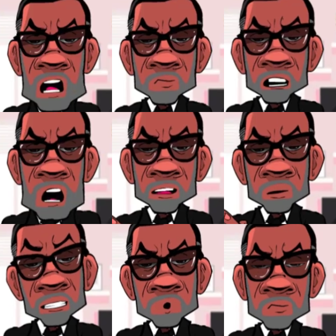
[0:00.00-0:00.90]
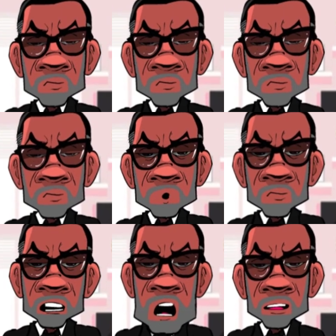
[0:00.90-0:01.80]
Anybody, all
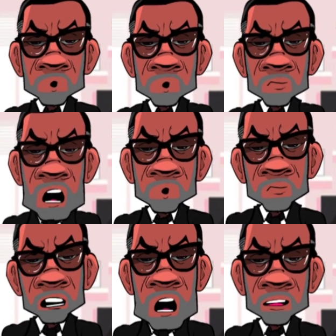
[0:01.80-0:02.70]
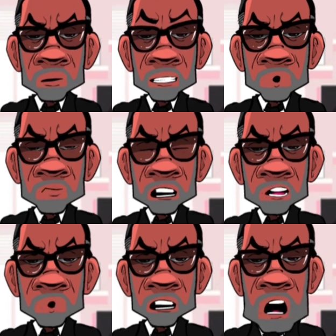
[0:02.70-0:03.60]
462 people in the chat room can tell
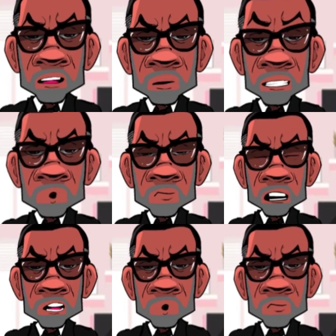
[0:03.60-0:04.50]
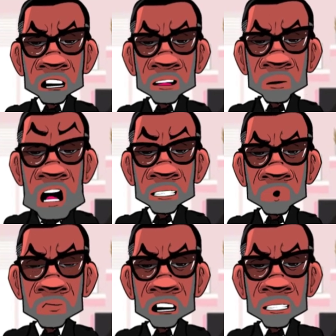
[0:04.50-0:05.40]
you ain't getting no play. That's the energy you're
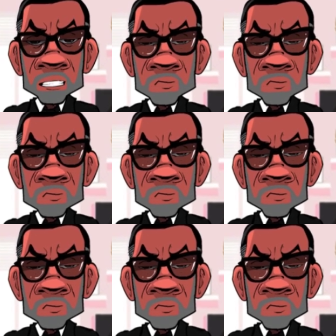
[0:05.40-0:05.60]
getting.